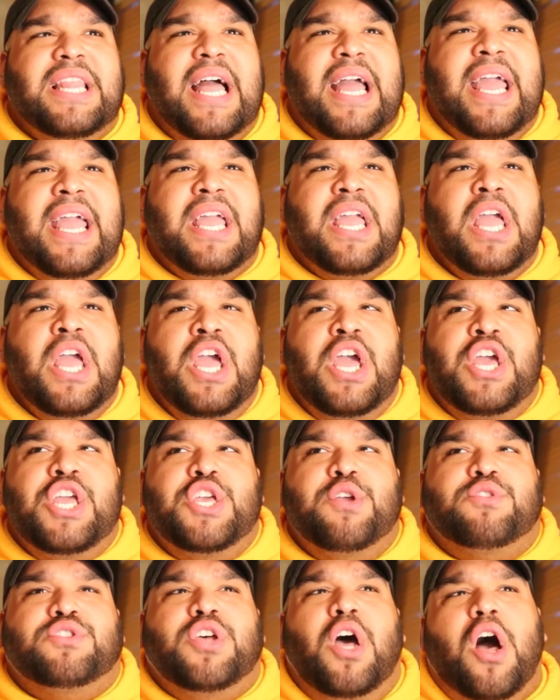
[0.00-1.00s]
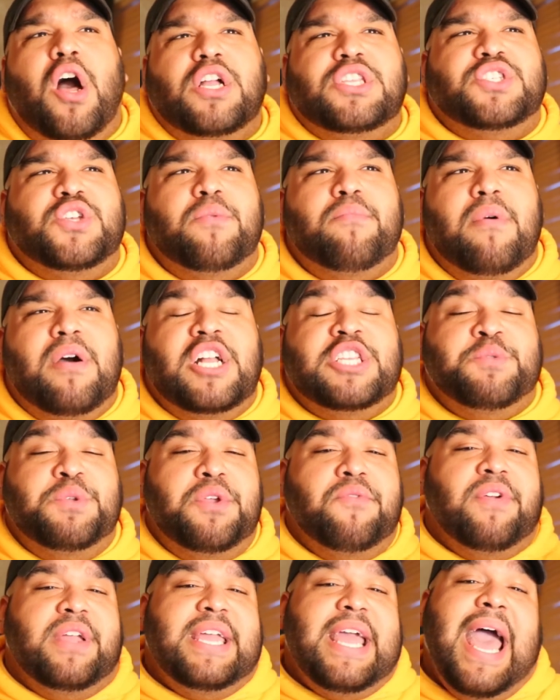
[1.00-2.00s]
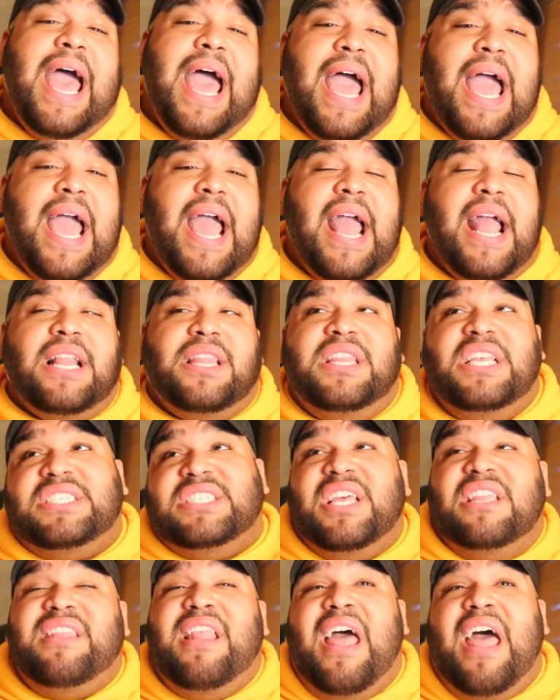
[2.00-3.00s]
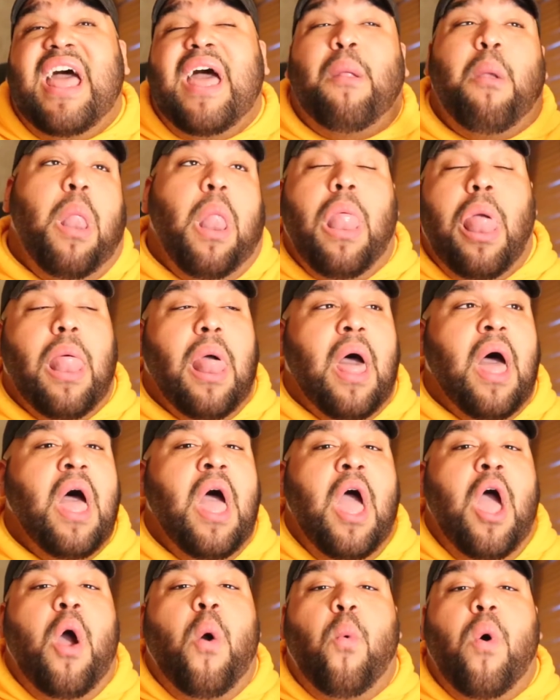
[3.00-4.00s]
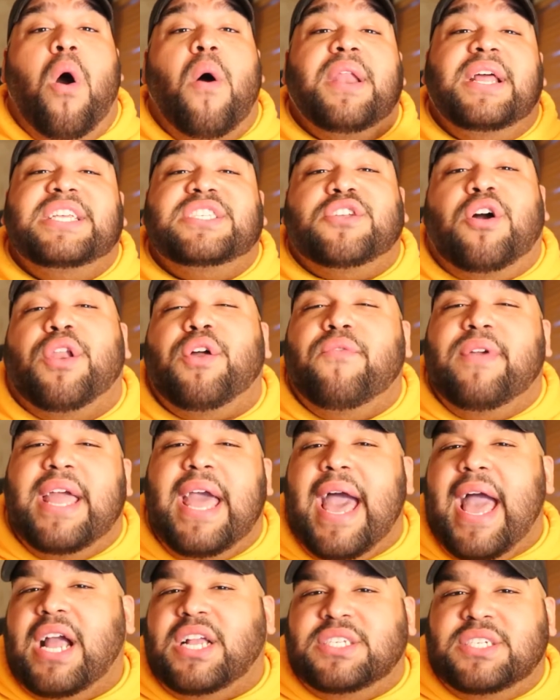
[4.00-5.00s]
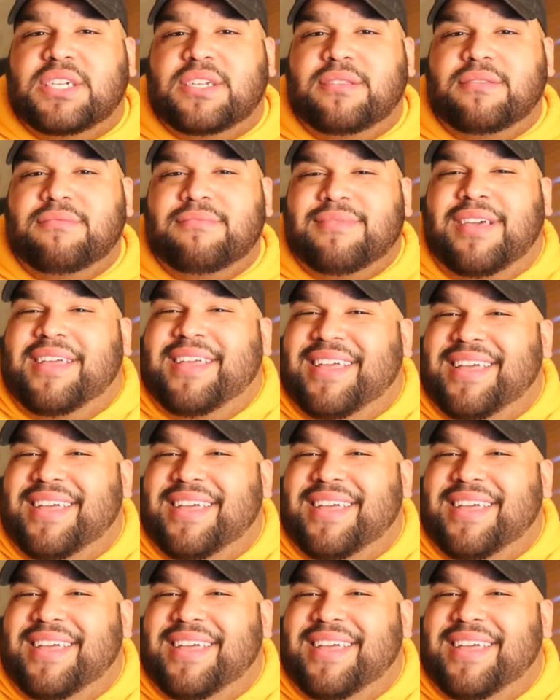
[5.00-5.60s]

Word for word: like, you talk too much when you react, this and that, blah, blah, blah. Well, it is called a reaction.